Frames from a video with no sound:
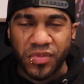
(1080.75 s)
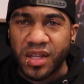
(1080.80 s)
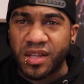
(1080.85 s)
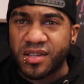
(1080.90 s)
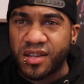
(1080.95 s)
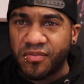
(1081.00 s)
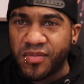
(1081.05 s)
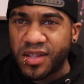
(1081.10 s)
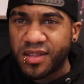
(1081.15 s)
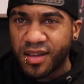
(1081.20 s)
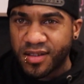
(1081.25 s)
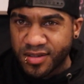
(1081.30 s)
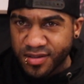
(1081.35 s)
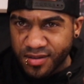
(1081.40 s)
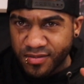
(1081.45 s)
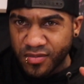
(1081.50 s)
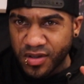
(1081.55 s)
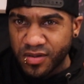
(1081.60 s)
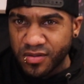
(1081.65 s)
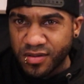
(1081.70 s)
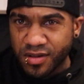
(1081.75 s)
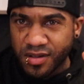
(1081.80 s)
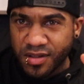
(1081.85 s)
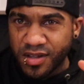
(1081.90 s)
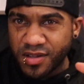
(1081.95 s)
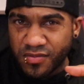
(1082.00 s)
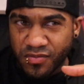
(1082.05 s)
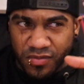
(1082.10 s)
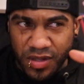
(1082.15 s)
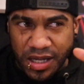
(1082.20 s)
Cemitas,
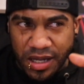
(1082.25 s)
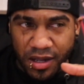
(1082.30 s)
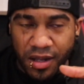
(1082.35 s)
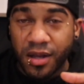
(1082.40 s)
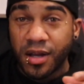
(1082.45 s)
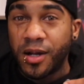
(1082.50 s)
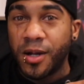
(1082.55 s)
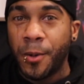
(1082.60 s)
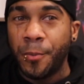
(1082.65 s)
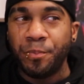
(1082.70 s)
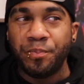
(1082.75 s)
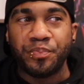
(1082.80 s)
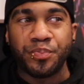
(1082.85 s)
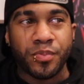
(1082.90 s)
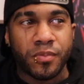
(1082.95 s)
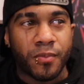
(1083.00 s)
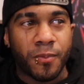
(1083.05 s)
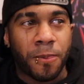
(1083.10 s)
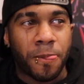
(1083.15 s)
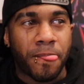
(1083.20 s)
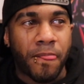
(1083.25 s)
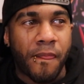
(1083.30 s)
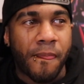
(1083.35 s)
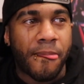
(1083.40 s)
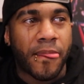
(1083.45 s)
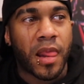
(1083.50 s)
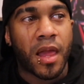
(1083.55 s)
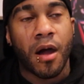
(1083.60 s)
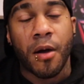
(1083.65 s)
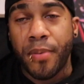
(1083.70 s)
these like
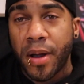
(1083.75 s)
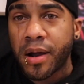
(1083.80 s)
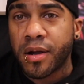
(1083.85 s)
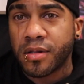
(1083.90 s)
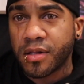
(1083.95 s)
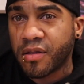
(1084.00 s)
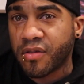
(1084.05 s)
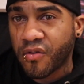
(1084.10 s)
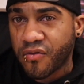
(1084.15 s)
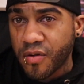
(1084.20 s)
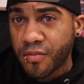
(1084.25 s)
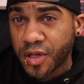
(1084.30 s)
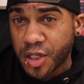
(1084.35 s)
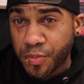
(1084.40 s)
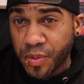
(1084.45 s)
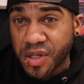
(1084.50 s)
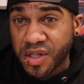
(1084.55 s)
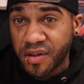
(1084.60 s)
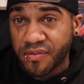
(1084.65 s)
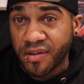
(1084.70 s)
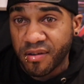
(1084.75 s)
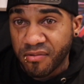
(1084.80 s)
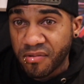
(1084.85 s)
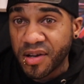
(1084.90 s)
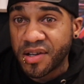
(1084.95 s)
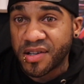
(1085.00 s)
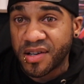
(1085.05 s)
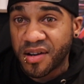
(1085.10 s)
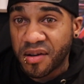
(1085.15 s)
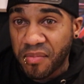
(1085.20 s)
apparently they're from a specific
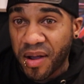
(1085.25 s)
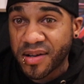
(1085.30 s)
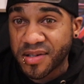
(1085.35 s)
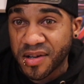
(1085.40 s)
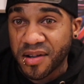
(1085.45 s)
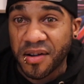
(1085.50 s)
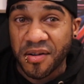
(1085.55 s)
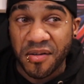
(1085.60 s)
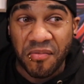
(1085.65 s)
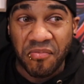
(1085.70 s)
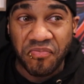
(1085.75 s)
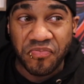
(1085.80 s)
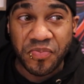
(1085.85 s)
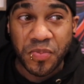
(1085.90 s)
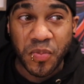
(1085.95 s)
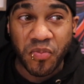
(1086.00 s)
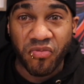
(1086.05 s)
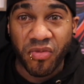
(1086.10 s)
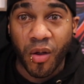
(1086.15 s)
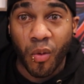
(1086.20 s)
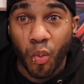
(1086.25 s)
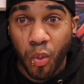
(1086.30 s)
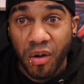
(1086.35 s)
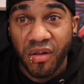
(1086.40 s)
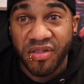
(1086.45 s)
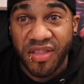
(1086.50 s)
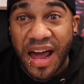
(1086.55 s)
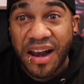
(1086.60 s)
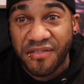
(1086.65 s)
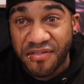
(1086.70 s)
region in Mexico
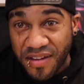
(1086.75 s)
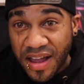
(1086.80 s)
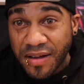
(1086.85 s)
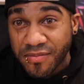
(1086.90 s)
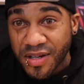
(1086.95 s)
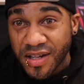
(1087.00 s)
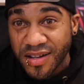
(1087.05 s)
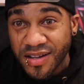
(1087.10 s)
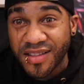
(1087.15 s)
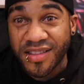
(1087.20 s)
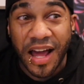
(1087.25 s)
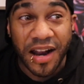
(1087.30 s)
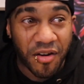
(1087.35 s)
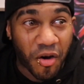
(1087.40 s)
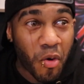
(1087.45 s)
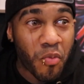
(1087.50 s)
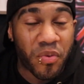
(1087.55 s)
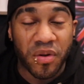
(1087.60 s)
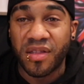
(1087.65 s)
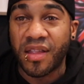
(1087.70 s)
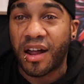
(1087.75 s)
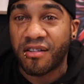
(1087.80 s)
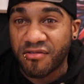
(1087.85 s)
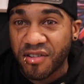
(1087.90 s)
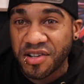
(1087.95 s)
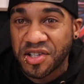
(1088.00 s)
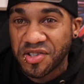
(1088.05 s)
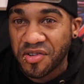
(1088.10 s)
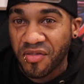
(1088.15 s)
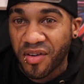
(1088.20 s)
where that family that opened that
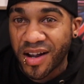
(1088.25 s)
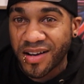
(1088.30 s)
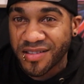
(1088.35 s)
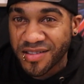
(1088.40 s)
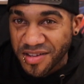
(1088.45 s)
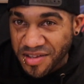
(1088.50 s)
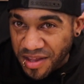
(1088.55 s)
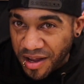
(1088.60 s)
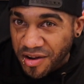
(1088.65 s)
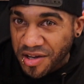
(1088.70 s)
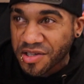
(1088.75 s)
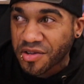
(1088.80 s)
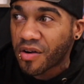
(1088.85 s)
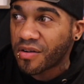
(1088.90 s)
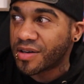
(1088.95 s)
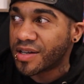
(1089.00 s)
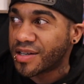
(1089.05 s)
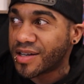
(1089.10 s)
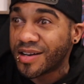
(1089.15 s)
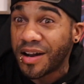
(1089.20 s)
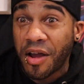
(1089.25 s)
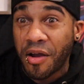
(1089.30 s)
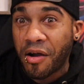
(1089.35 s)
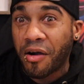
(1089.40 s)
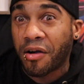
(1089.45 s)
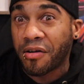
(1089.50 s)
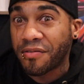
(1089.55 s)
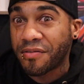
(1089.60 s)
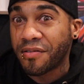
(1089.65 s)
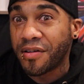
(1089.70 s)
restaurant that they started it
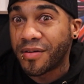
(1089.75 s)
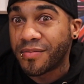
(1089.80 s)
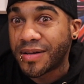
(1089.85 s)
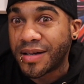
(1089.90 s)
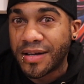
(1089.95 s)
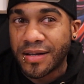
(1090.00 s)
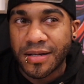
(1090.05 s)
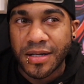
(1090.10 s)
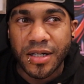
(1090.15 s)
are from.